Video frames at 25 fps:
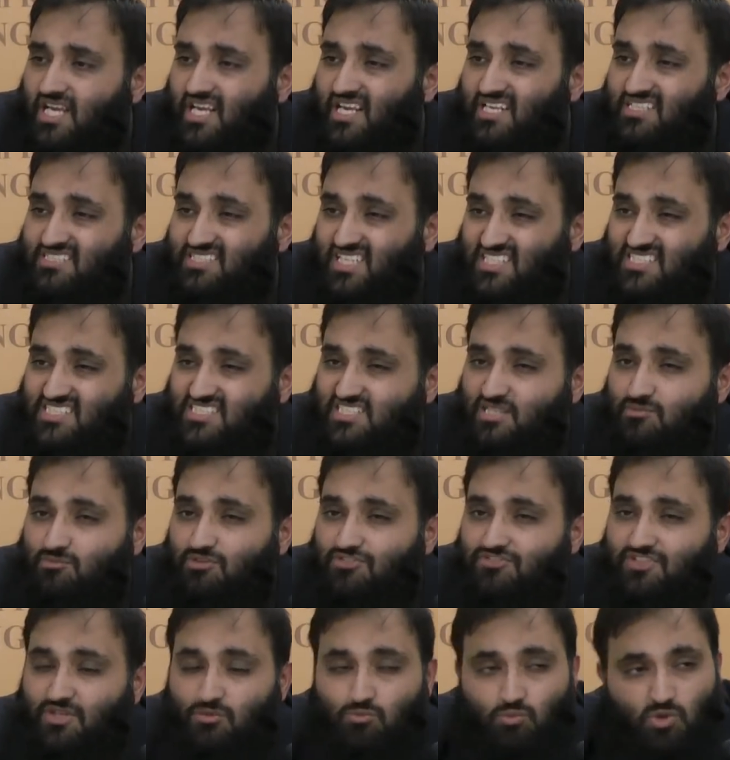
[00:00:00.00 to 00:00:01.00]
is that some
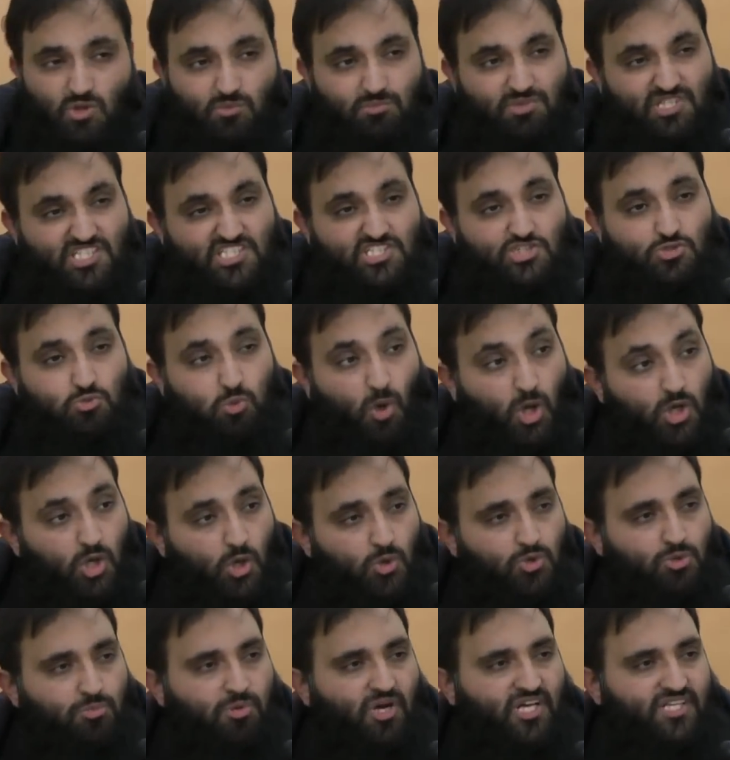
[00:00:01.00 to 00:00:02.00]
of them will be
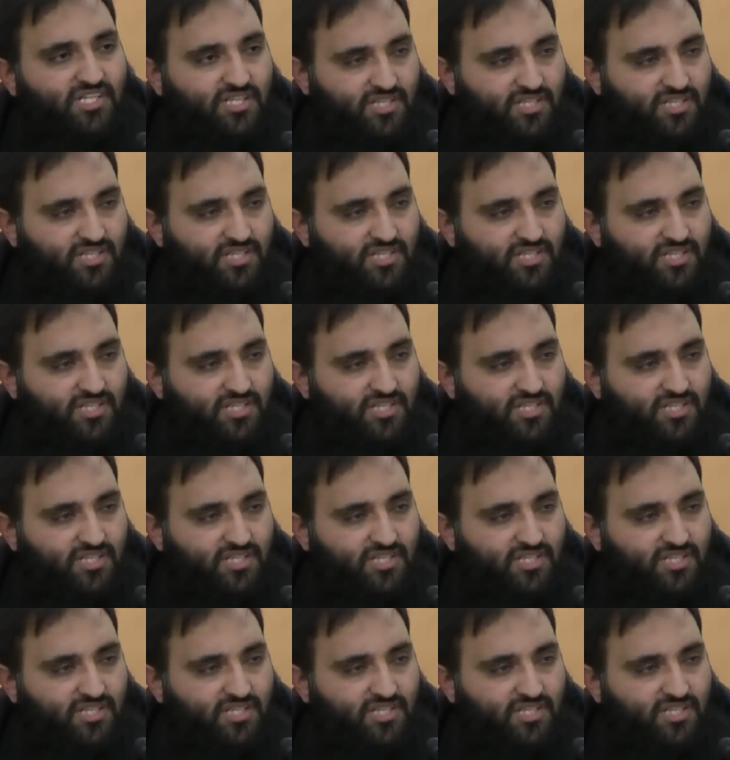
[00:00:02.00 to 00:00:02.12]
swallowed by